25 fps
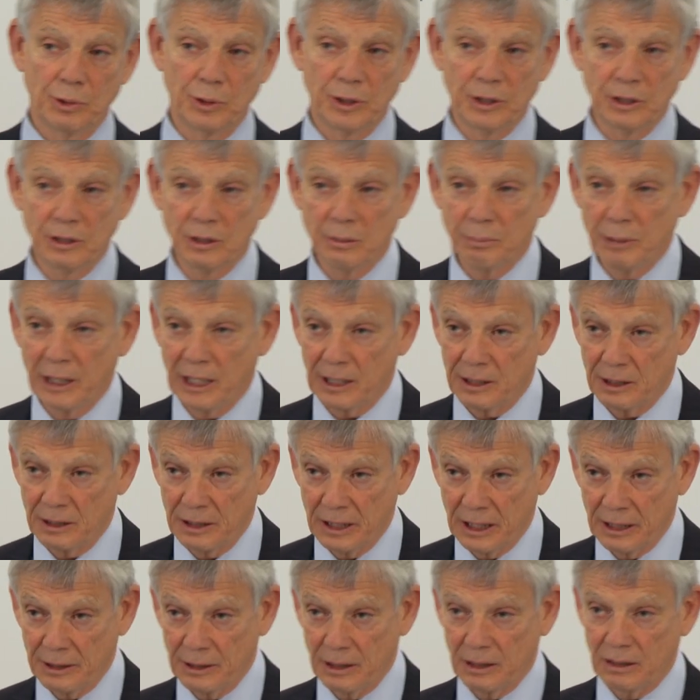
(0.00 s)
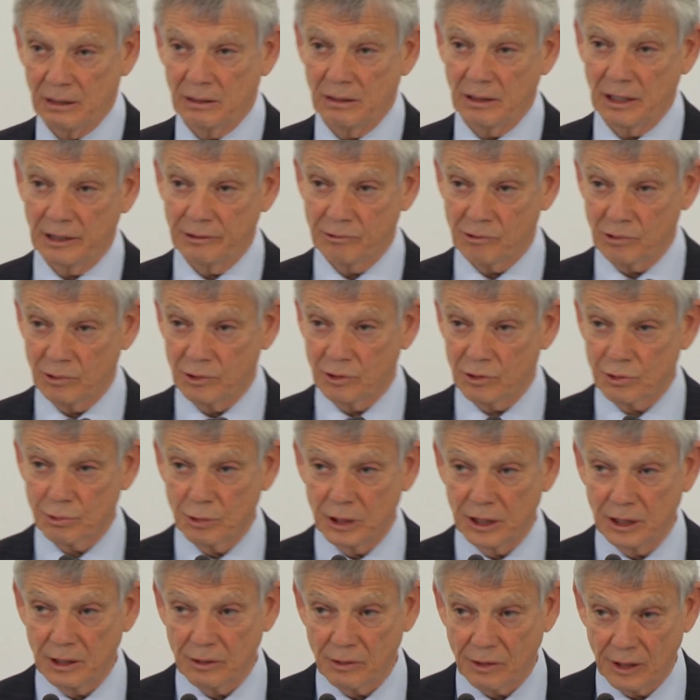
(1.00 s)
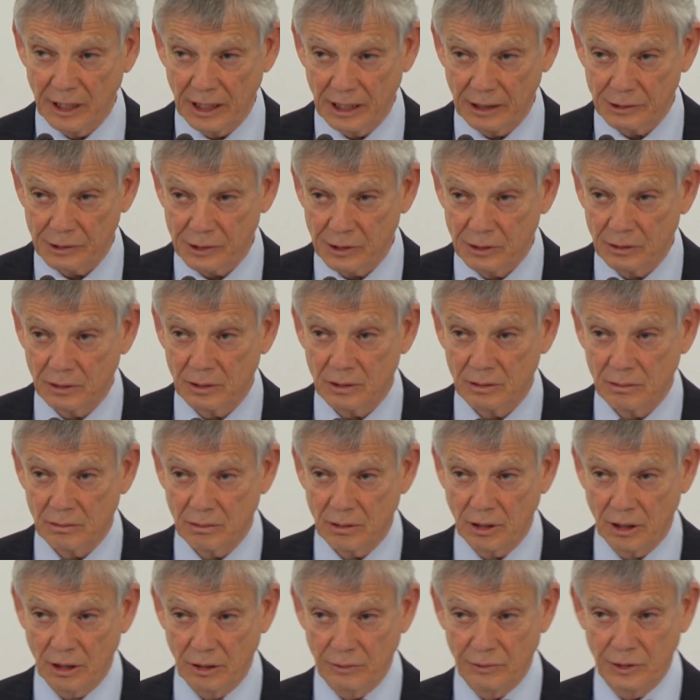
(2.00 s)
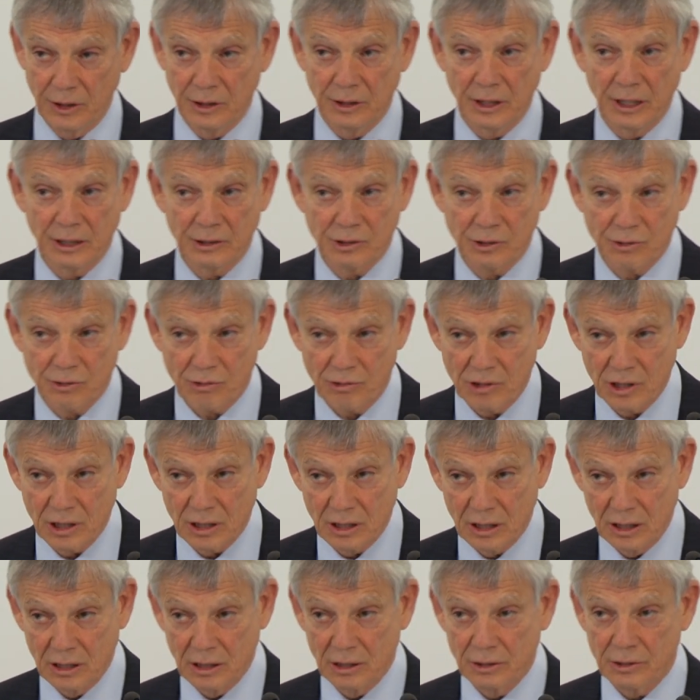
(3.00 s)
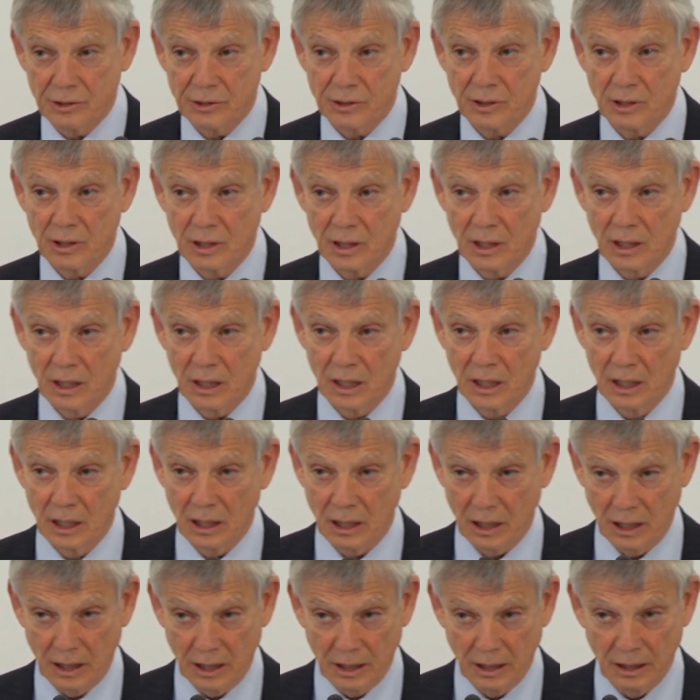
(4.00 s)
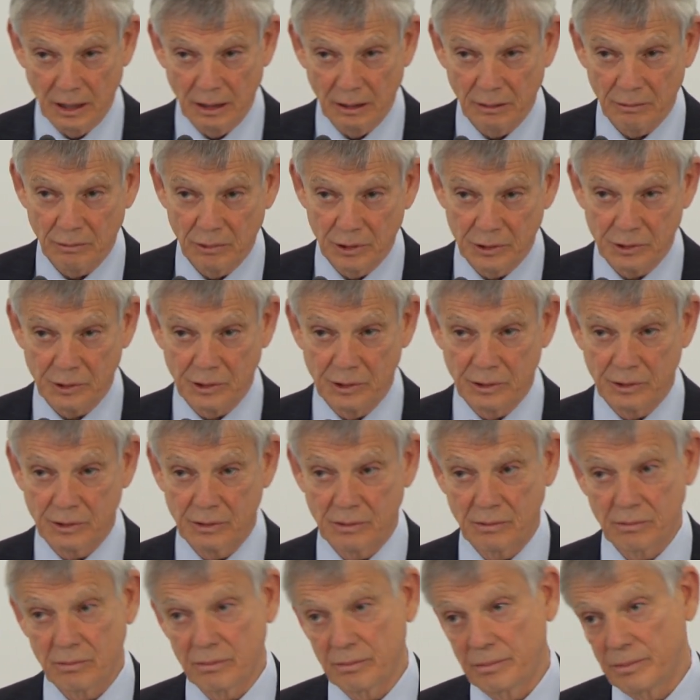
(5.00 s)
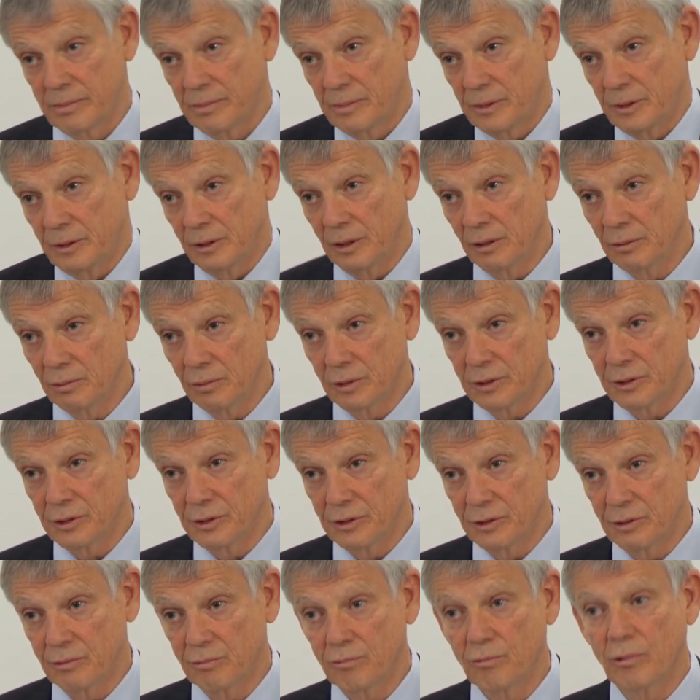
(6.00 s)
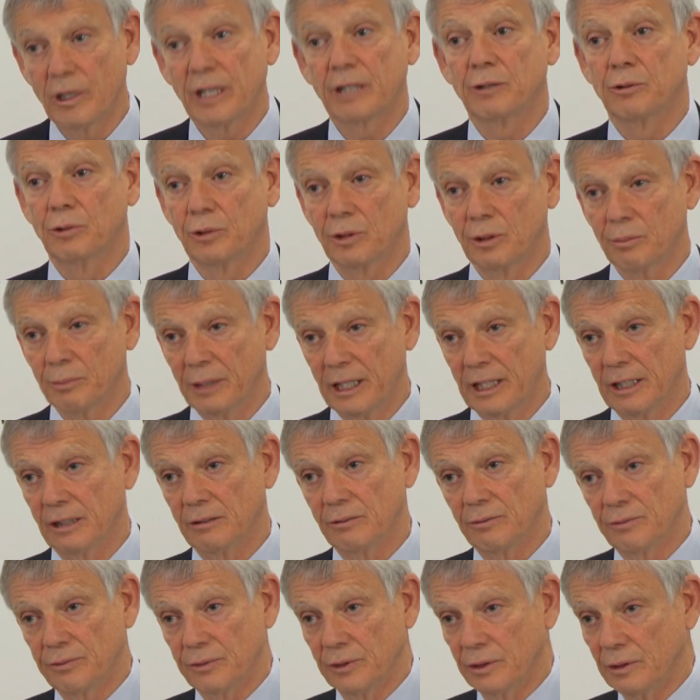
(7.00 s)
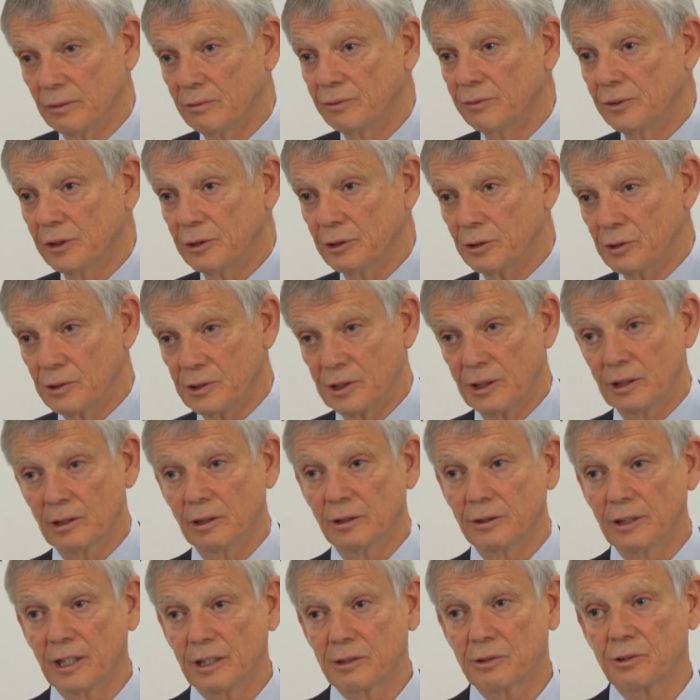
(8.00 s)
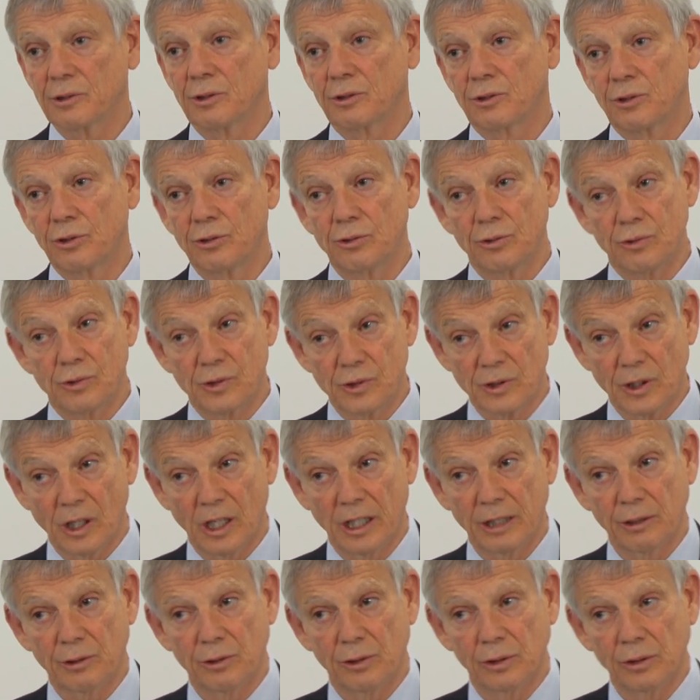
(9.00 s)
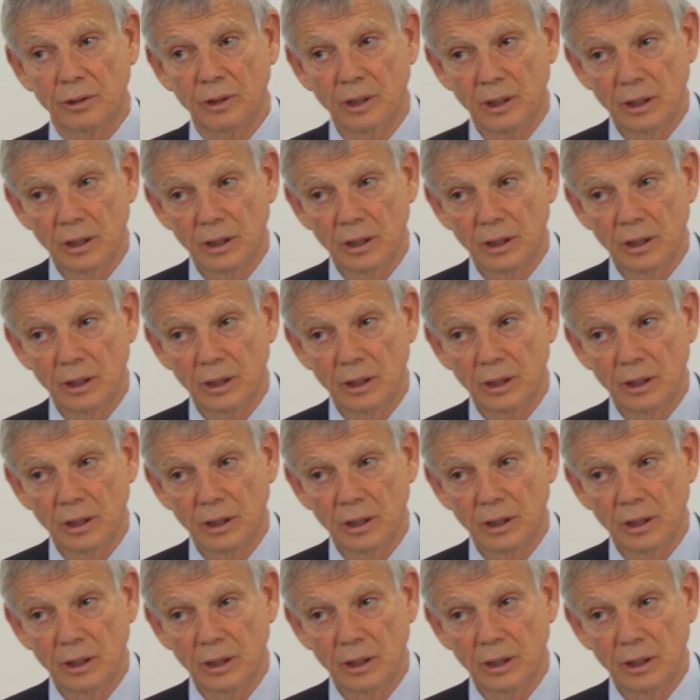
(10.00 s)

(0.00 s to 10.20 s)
in about another 120,000 over the next 3 years, which is a record amount for New Zealand. That's a huge cycle.